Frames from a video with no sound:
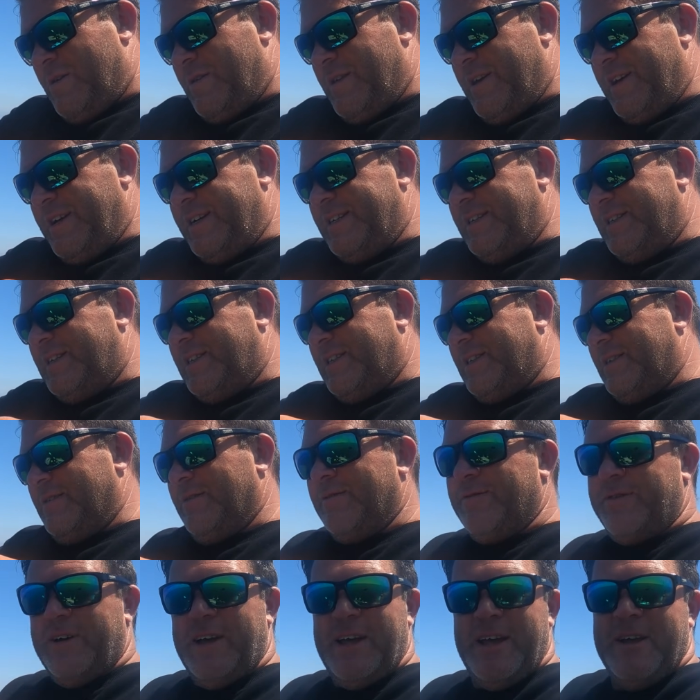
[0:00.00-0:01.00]
these
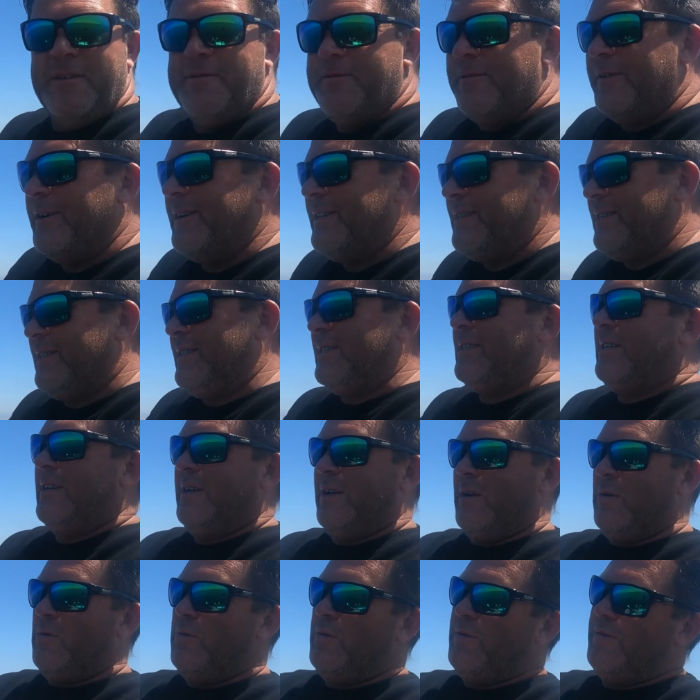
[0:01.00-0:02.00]
Vanfords
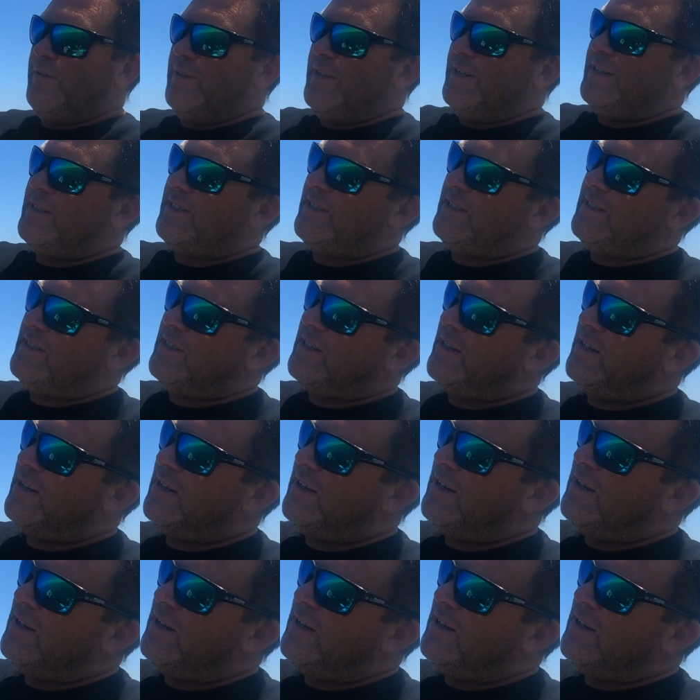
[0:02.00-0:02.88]
with this